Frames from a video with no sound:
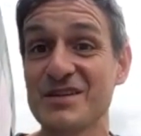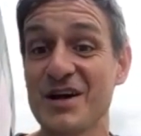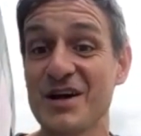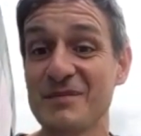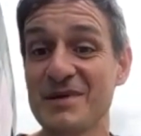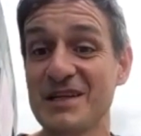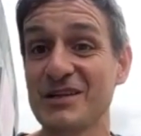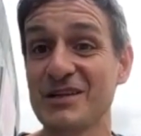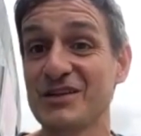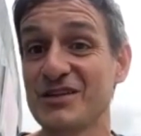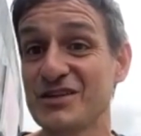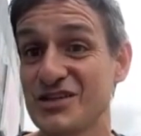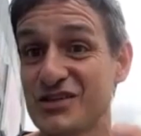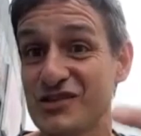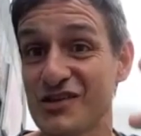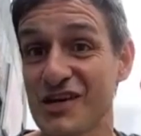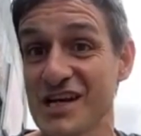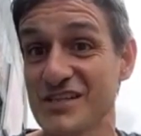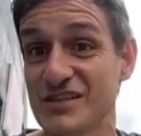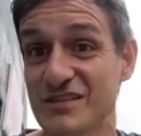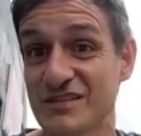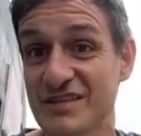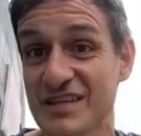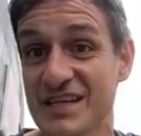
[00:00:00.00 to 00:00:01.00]
I mean, look at
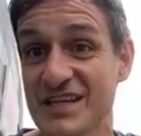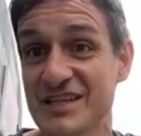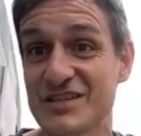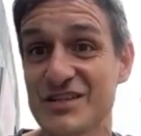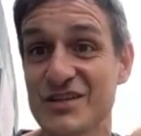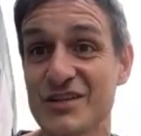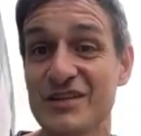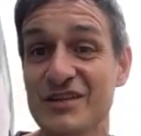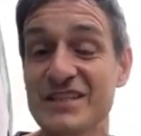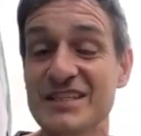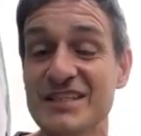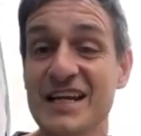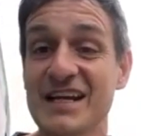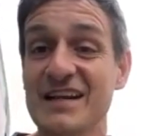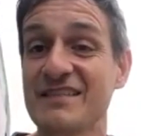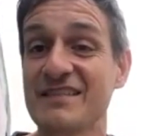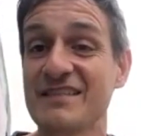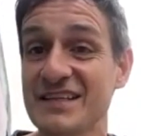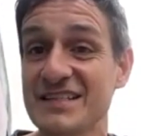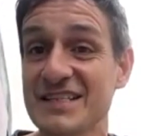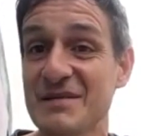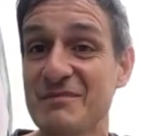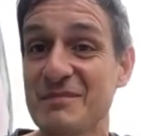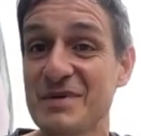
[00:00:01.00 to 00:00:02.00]
Stranger Things and all these kind of
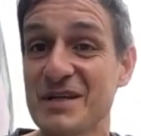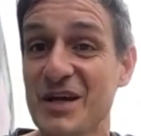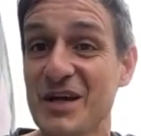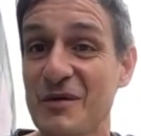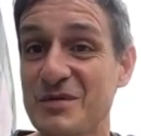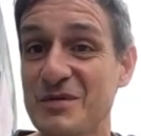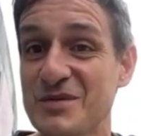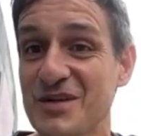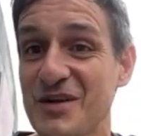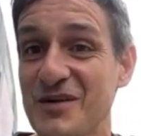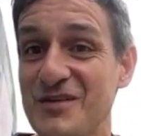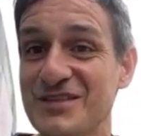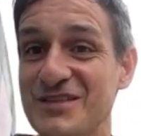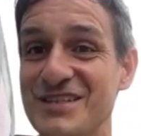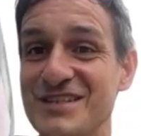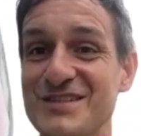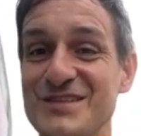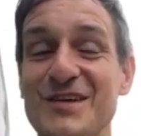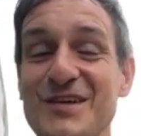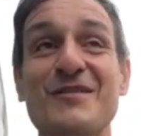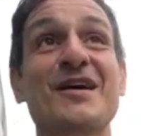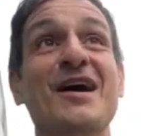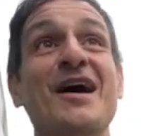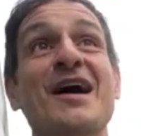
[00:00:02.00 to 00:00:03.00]
things. They pick up songs and
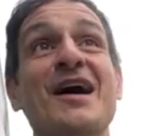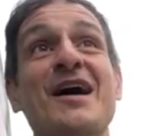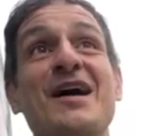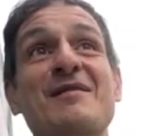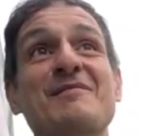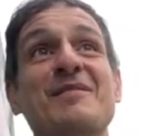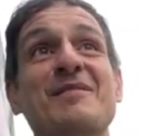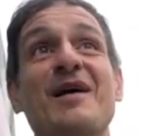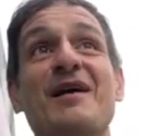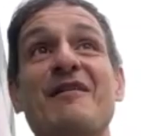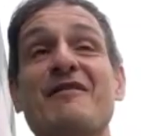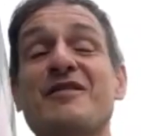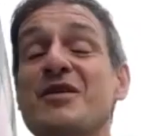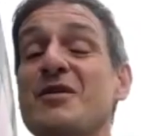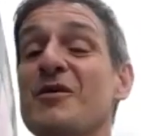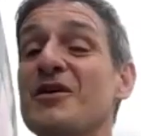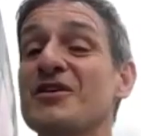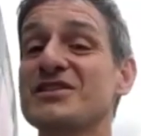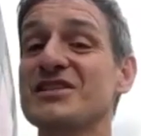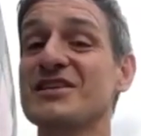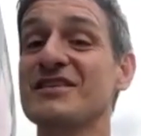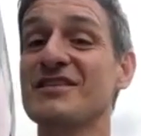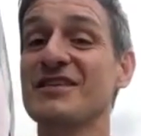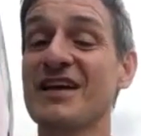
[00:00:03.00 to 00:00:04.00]
stuff. But have you
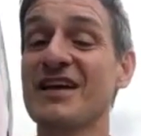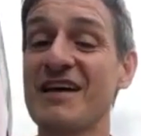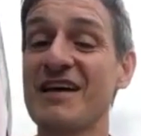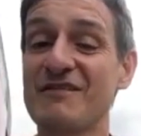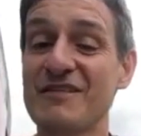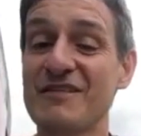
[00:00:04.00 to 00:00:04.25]
also